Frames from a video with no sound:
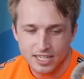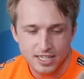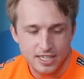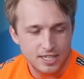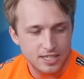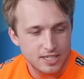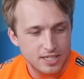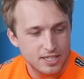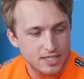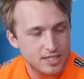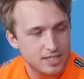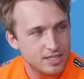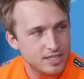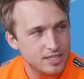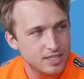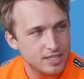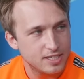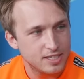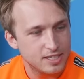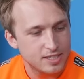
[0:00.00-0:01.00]

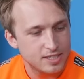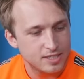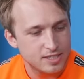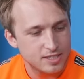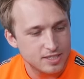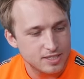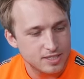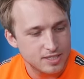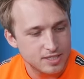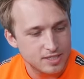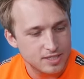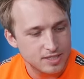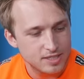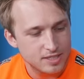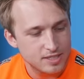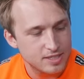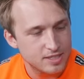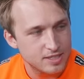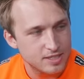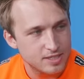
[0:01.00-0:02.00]

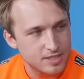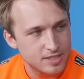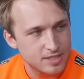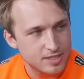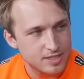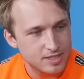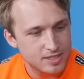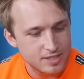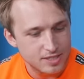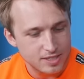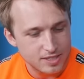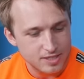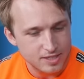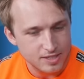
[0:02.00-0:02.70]
(not speaking)